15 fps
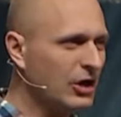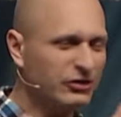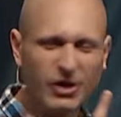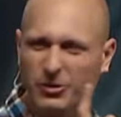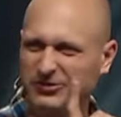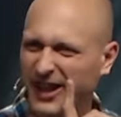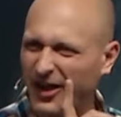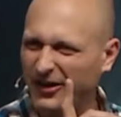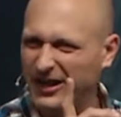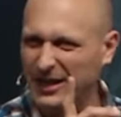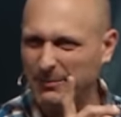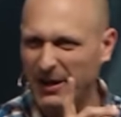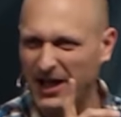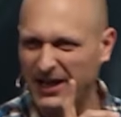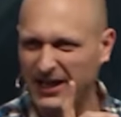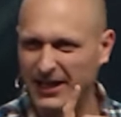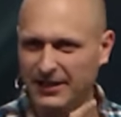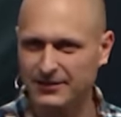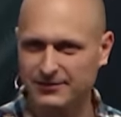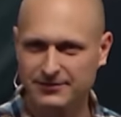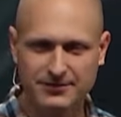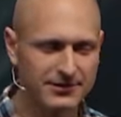don't tell anybody.
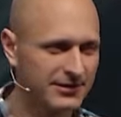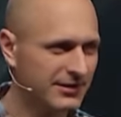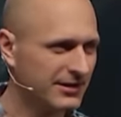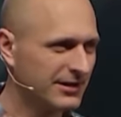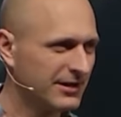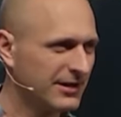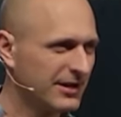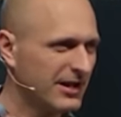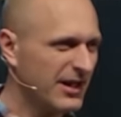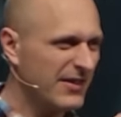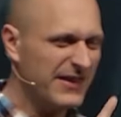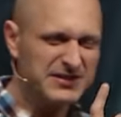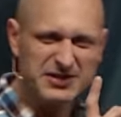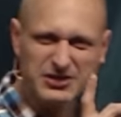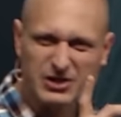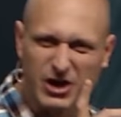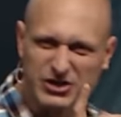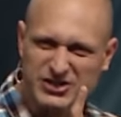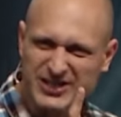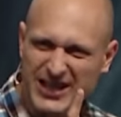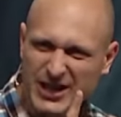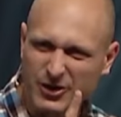This is our
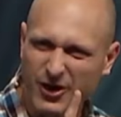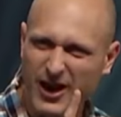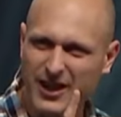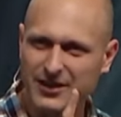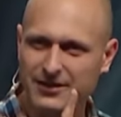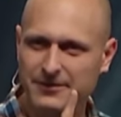secret.